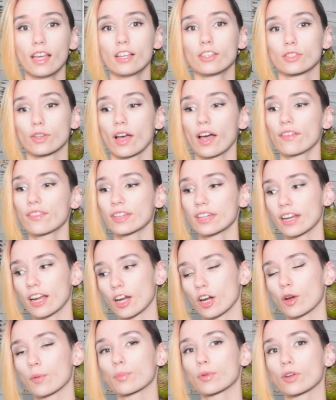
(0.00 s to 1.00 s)
So having an
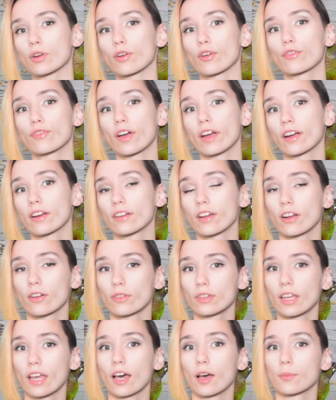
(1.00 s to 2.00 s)
air purifier not
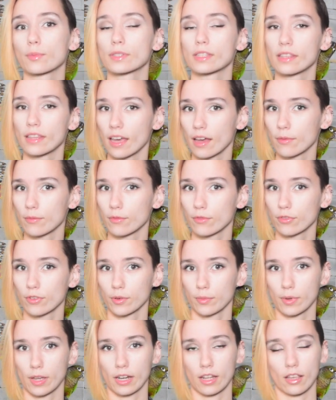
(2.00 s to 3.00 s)
only helps them
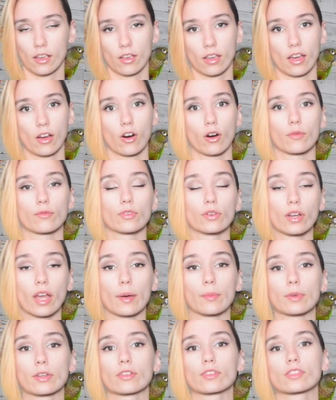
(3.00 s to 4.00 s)
from any harmful
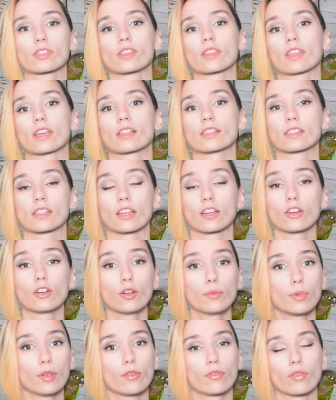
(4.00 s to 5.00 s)
chemicals and things that
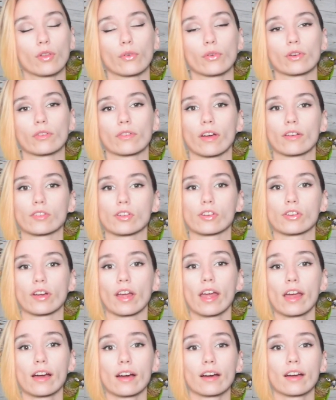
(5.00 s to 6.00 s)
could be floating around in your
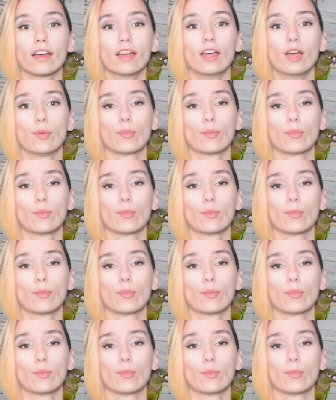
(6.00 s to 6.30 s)
air,